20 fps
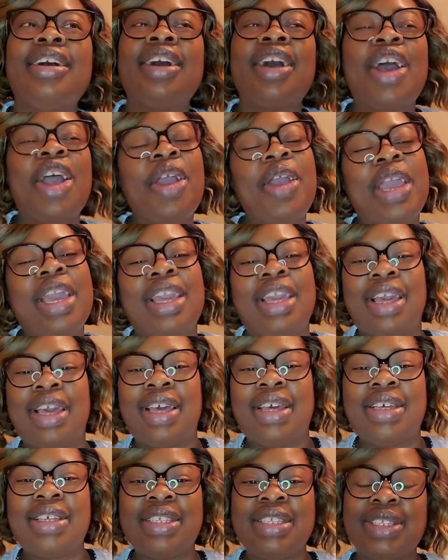All right,
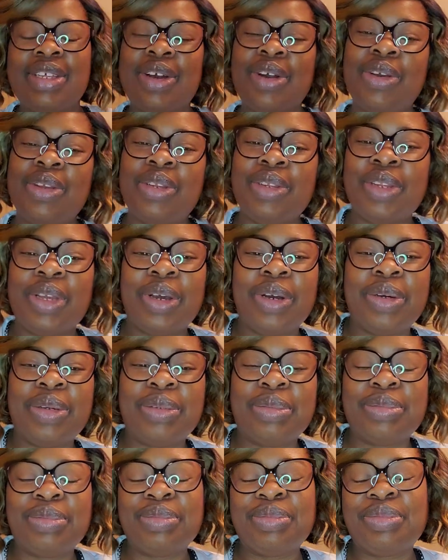guys. So
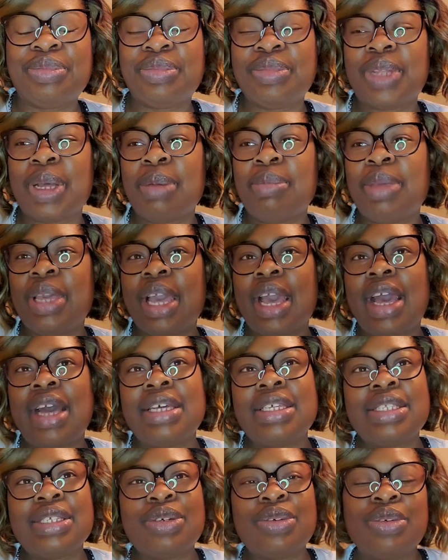I'm in high
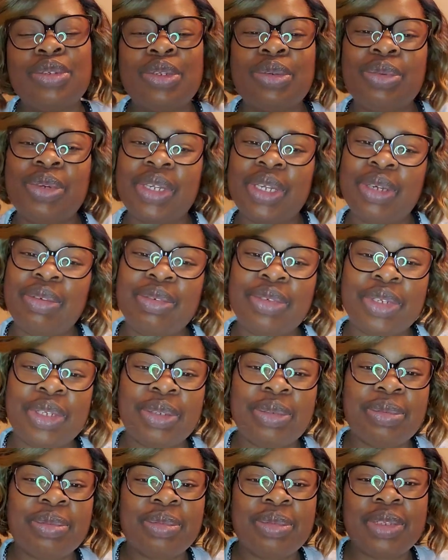school or
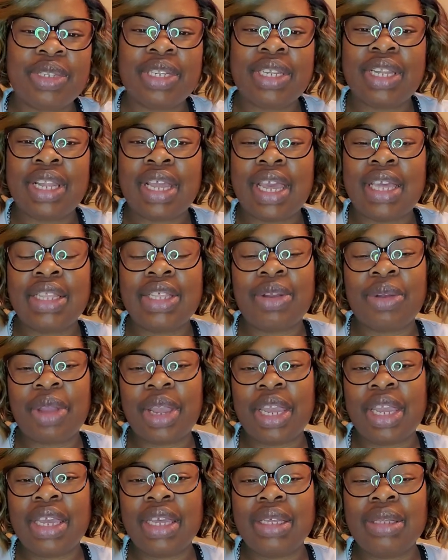whatever, ninth
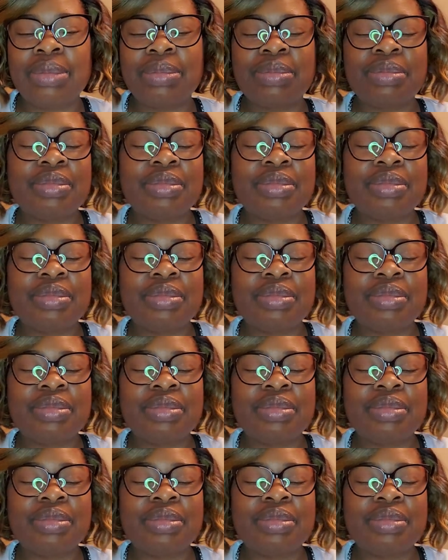grade.